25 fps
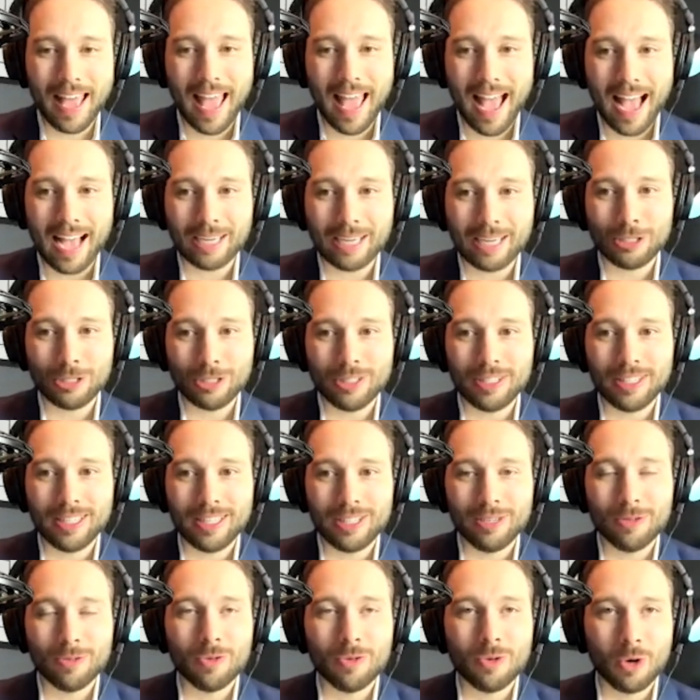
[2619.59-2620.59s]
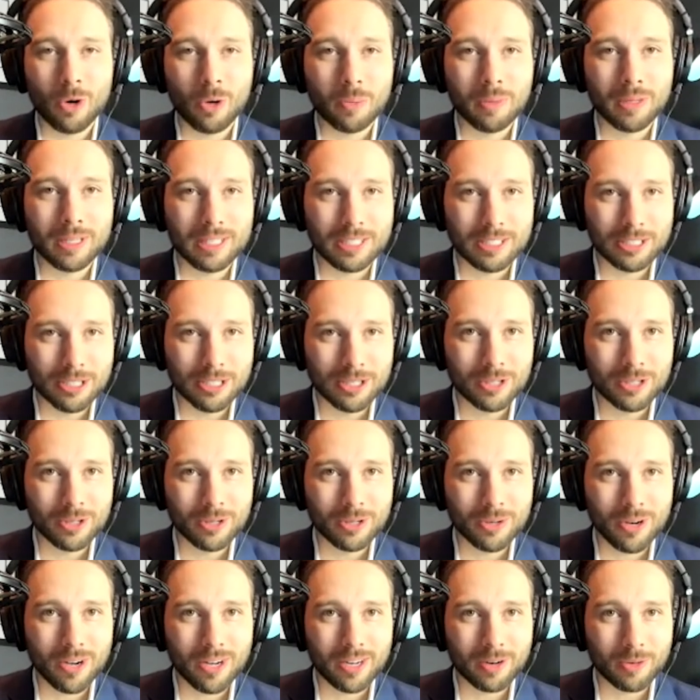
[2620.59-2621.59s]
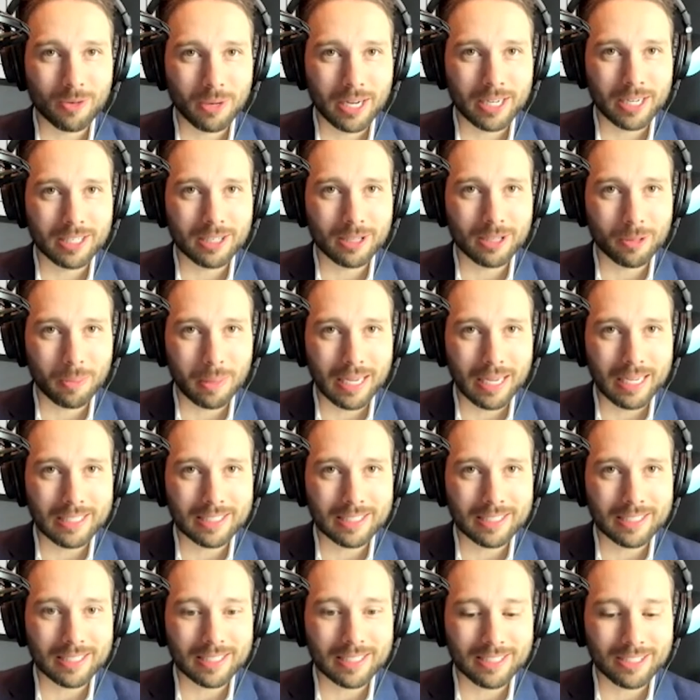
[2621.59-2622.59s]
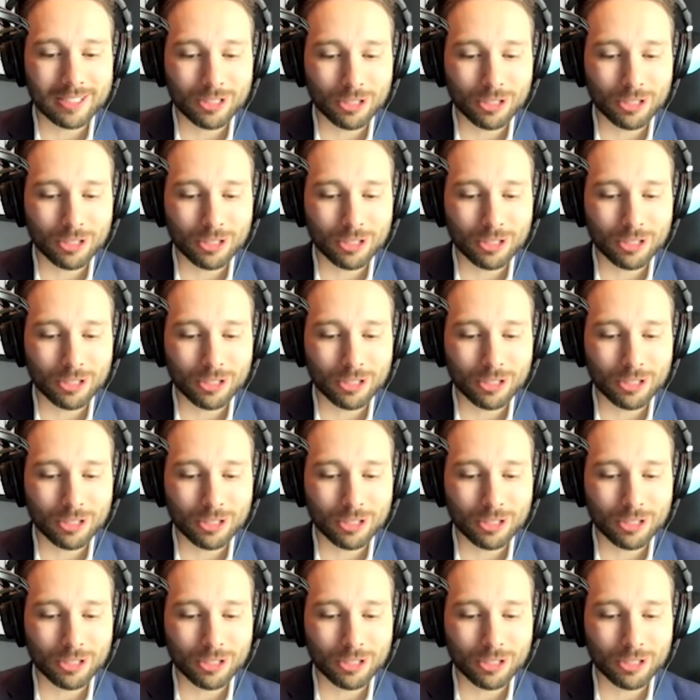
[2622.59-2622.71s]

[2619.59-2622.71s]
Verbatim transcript: action that you normally do on a regular basis,